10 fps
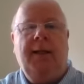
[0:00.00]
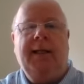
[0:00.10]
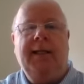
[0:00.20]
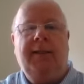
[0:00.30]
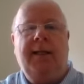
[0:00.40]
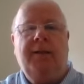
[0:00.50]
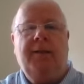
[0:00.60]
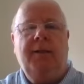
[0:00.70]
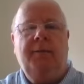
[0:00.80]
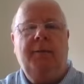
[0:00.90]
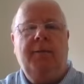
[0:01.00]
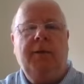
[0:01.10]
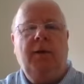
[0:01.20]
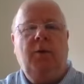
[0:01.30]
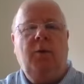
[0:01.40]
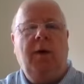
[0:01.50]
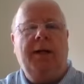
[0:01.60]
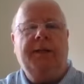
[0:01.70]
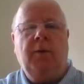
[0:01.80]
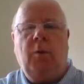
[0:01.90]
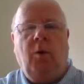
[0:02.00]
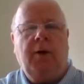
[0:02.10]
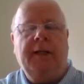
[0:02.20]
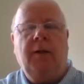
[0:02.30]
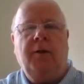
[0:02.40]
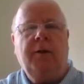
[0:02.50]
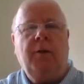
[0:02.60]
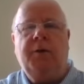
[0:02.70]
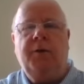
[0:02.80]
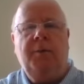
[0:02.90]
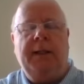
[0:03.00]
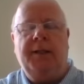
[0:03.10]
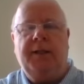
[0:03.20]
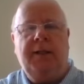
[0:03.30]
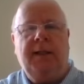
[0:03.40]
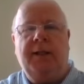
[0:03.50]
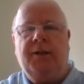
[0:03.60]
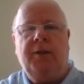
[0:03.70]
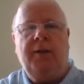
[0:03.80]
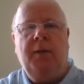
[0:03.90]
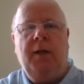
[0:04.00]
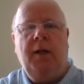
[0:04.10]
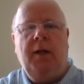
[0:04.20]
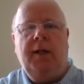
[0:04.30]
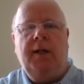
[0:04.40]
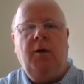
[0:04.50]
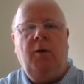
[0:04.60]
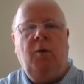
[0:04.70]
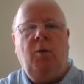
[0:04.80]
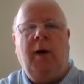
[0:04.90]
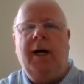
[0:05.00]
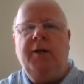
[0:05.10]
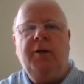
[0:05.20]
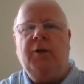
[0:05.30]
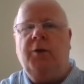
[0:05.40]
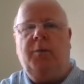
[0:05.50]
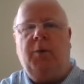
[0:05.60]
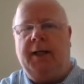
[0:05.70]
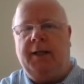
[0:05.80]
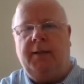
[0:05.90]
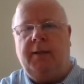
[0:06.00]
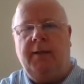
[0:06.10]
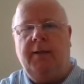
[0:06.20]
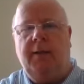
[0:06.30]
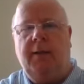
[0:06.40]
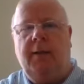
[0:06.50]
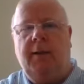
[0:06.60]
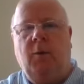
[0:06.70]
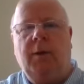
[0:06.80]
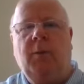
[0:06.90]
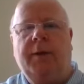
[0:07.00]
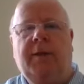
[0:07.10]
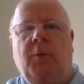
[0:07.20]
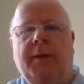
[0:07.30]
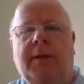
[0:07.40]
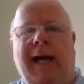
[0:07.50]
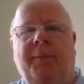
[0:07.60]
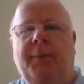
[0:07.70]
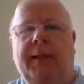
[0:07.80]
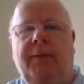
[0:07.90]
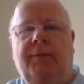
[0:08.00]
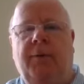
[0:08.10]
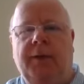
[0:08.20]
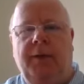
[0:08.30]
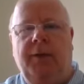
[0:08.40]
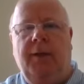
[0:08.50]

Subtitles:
he says to them, you know, as they were walking along the road to Emmaus, he says to them, you know, why are you so depressed? What's happening for you